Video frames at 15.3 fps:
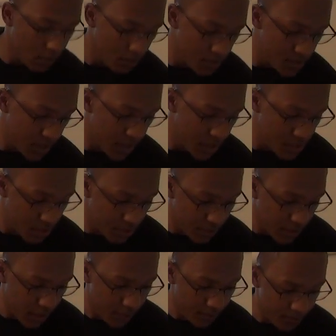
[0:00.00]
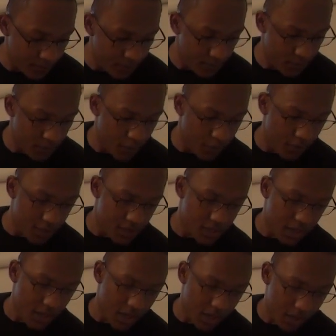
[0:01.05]
to set a due date, on the
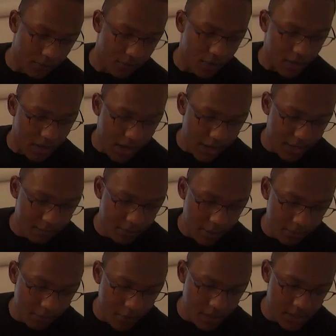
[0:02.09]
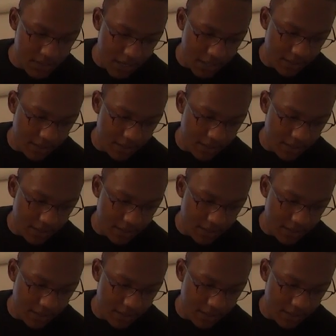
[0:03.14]
side here we can add members,